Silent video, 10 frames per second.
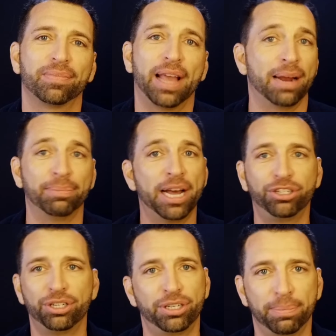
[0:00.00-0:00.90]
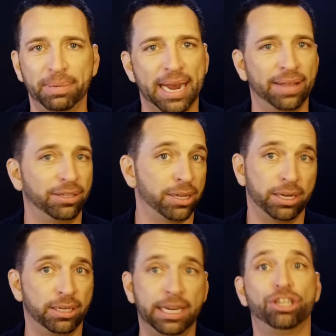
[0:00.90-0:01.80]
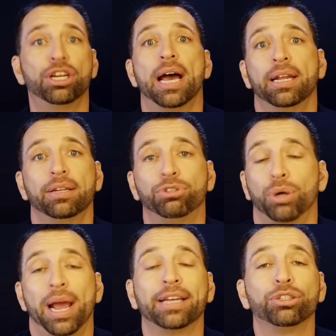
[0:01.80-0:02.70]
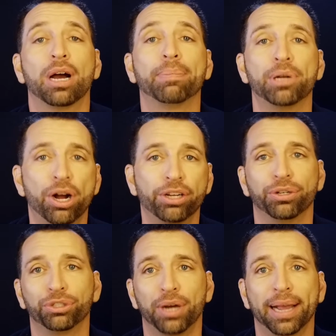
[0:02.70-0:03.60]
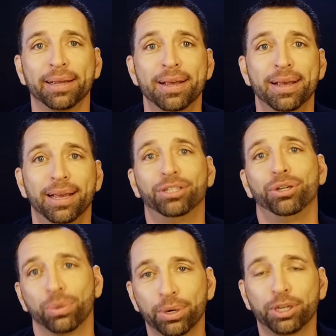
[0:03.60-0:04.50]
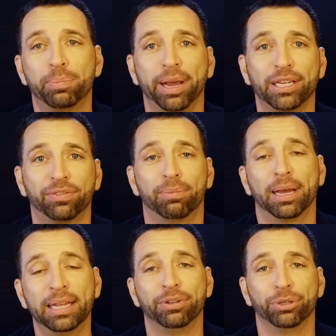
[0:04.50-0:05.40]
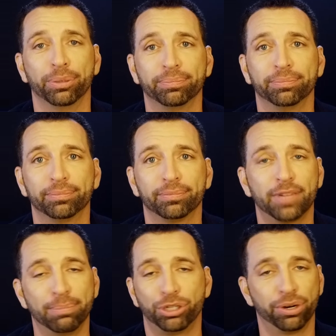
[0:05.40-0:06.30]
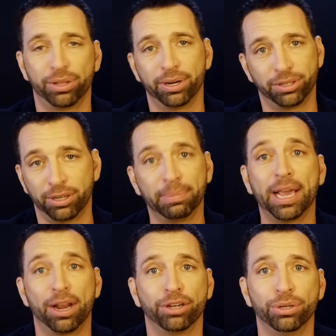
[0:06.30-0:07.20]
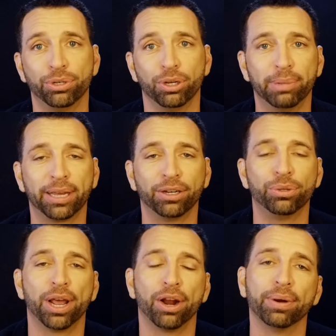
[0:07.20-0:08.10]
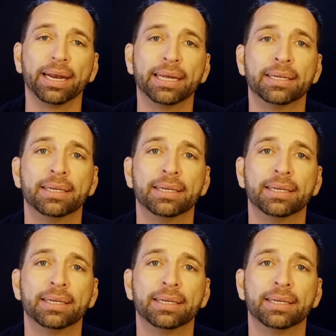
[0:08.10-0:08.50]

And I'm not just some guy that's going to teach you how to drag and drop an audio track into your workspace from my living room. I'm sure there's some kid on YouTube that can do that already.